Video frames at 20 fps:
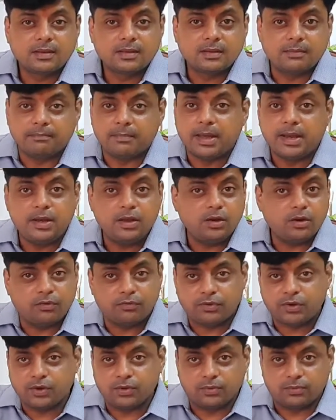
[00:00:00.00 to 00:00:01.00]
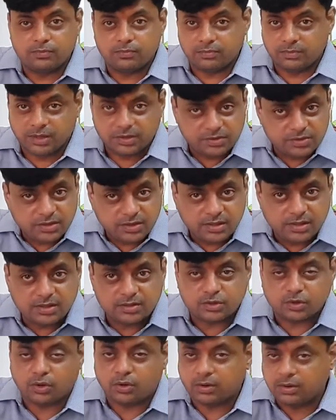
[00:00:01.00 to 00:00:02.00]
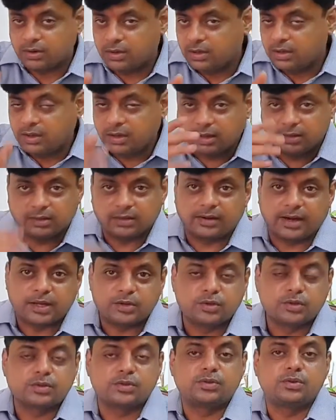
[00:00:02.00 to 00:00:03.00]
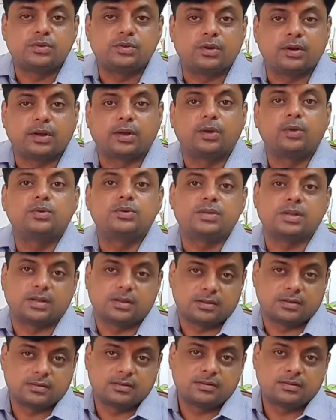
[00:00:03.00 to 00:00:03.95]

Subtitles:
Many of you, the engineers or the graduates you are recruiting,